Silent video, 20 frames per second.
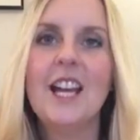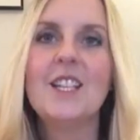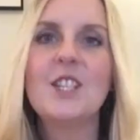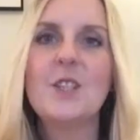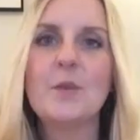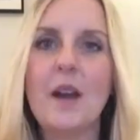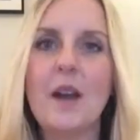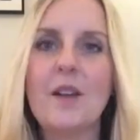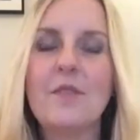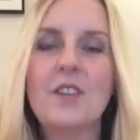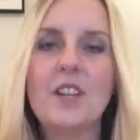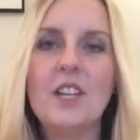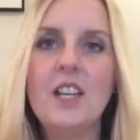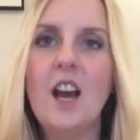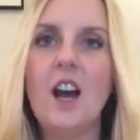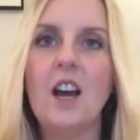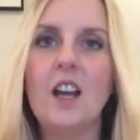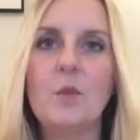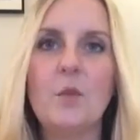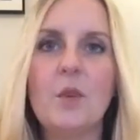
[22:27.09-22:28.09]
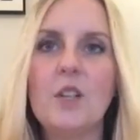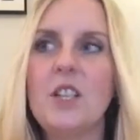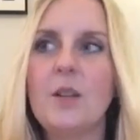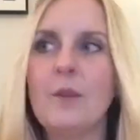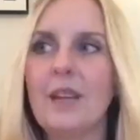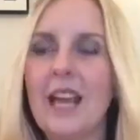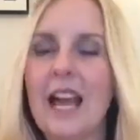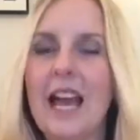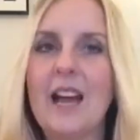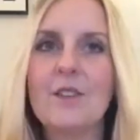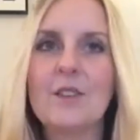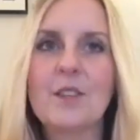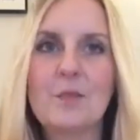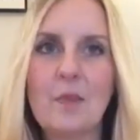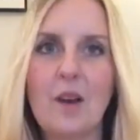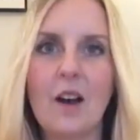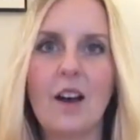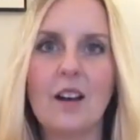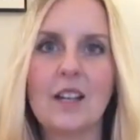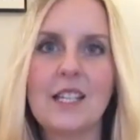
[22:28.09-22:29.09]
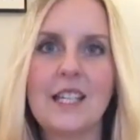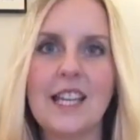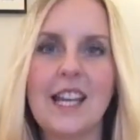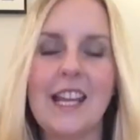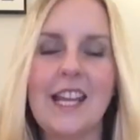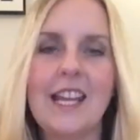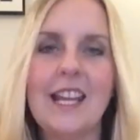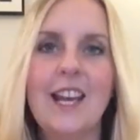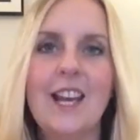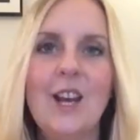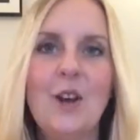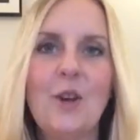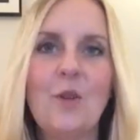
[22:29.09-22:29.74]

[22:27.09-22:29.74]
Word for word: So every night we're doing house party